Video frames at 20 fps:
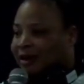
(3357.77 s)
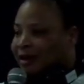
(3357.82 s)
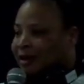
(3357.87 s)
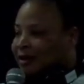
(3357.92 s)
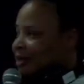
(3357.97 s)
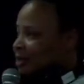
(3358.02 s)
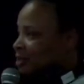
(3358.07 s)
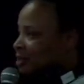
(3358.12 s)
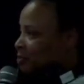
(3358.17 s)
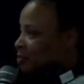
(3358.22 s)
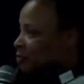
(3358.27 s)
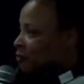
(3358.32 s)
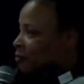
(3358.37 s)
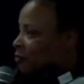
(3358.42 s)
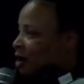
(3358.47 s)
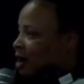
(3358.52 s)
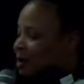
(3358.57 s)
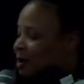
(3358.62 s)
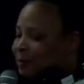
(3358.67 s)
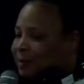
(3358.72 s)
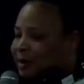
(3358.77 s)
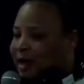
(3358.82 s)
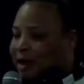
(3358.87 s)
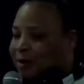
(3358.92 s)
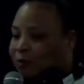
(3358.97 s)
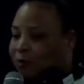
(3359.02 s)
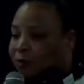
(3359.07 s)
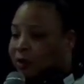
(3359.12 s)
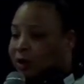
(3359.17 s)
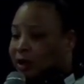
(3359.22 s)
This is before I
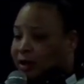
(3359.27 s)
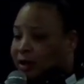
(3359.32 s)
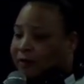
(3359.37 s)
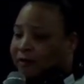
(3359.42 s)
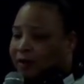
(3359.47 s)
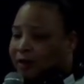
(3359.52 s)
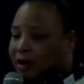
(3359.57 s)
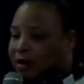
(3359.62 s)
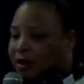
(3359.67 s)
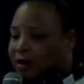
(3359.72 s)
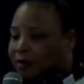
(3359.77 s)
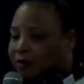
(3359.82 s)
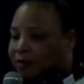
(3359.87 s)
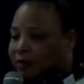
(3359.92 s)
became really involved